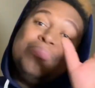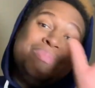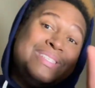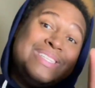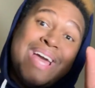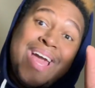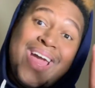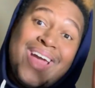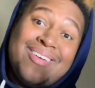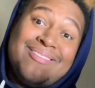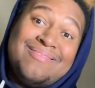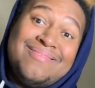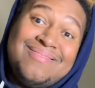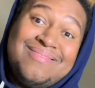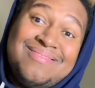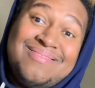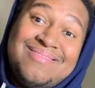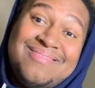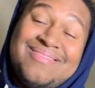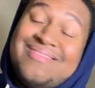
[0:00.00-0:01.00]
I'm saying.
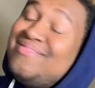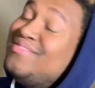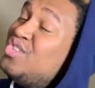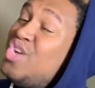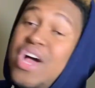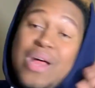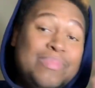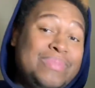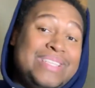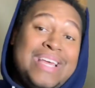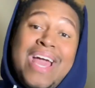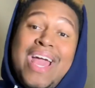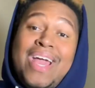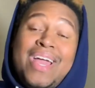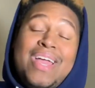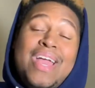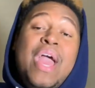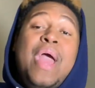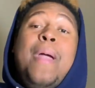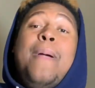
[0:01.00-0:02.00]
That's all I'm saying.
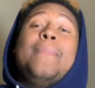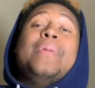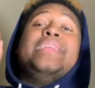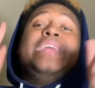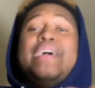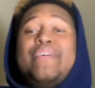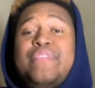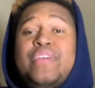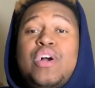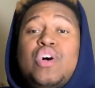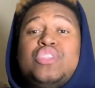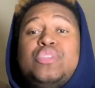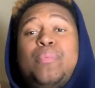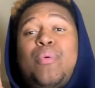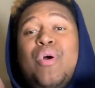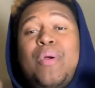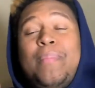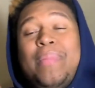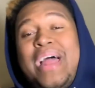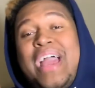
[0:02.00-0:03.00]
But definitely go
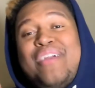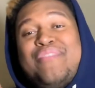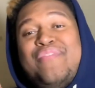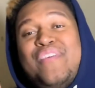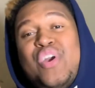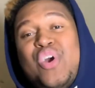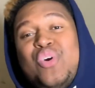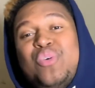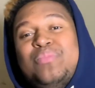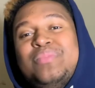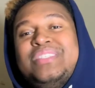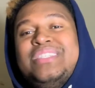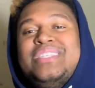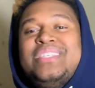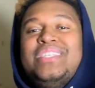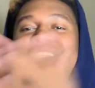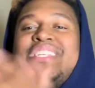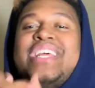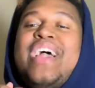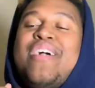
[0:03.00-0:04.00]
support black films.
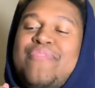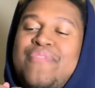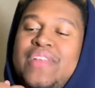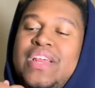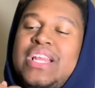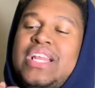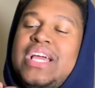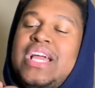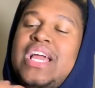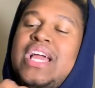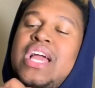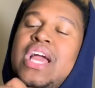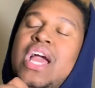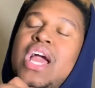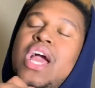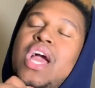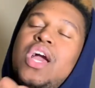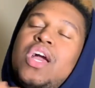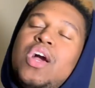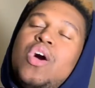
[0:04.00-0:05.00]
Definitely
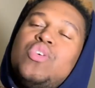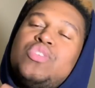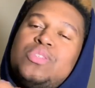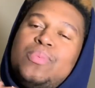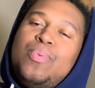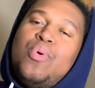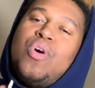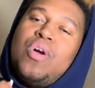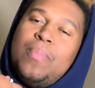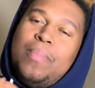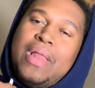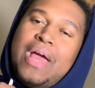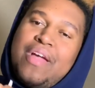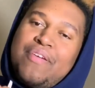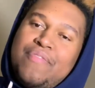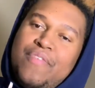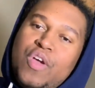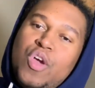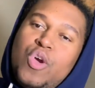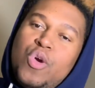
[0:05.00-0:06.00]
go support black
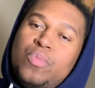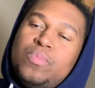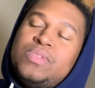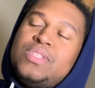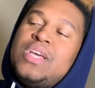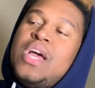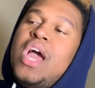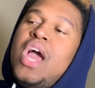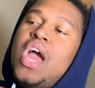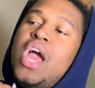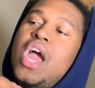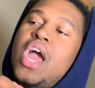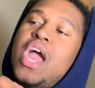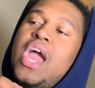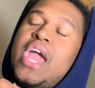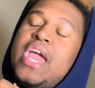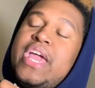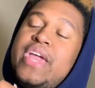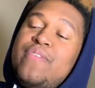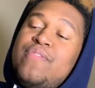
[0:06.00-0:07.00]
films.
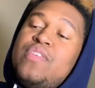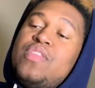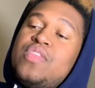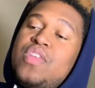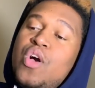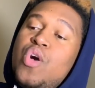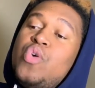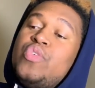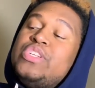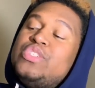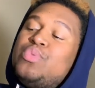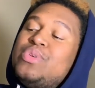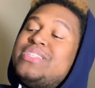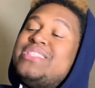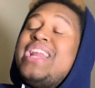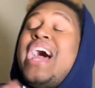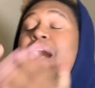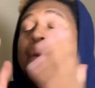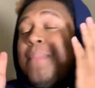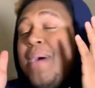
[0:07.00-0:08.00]
Even though this was
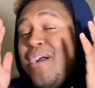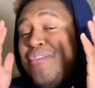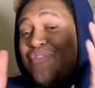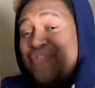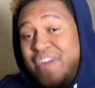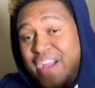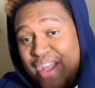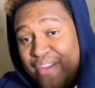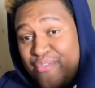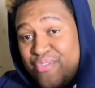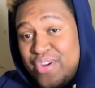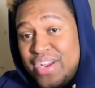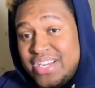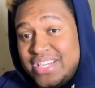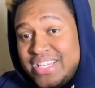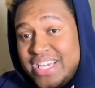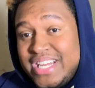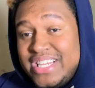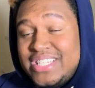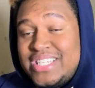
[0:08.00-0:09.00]
not my
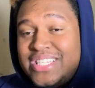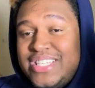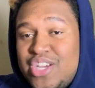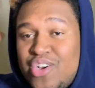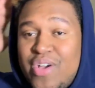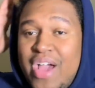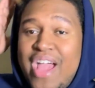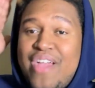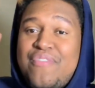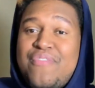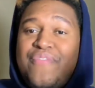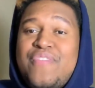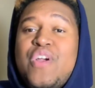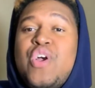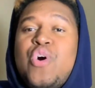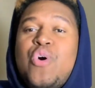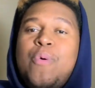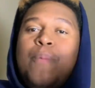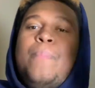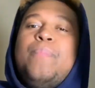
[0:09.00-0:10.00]
favorite, it is still a
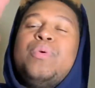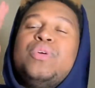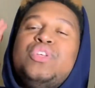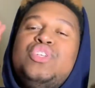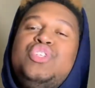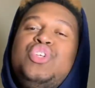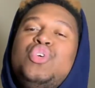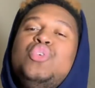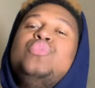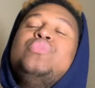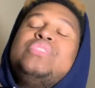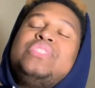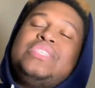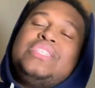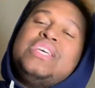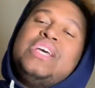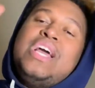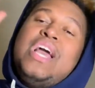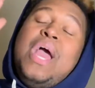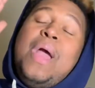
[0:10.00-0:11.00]
film produced
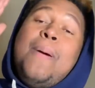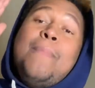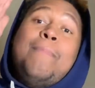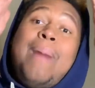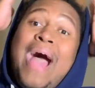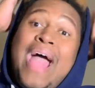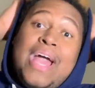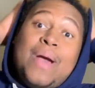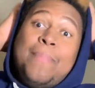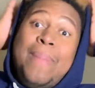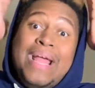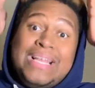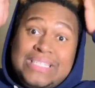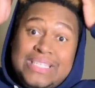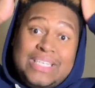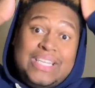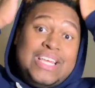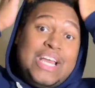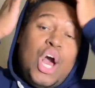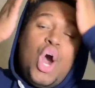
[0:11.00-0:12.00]
by
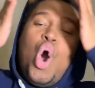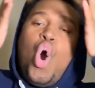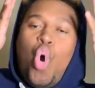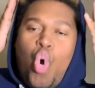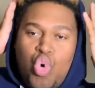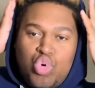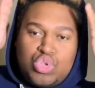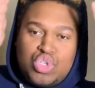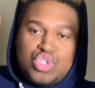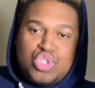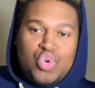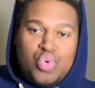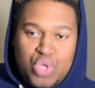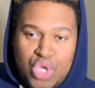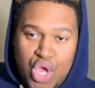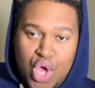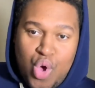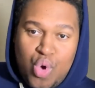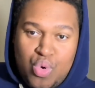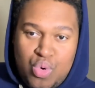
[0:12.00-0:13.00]
basically a whole
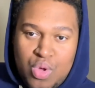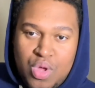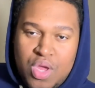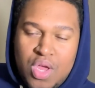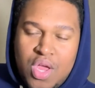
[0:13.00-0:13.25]
studio